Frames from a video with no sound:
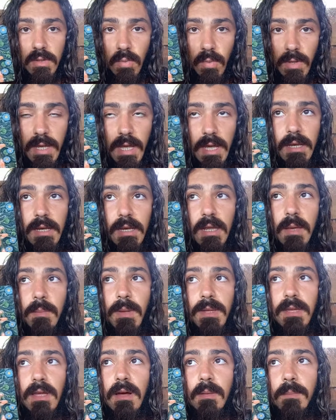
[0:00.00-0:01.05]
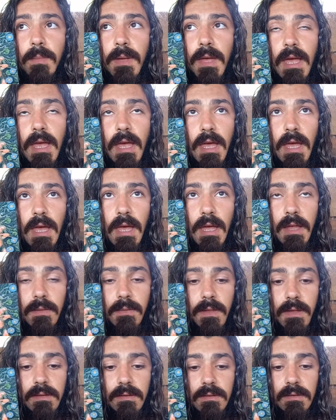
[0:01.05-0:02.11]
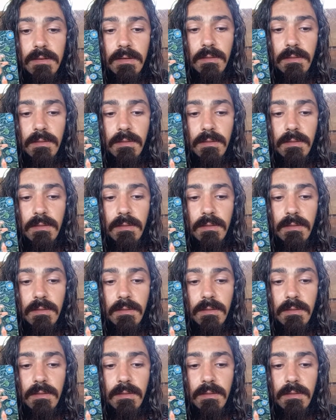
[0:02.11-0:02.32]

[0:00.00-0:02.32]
we can keep it up, and that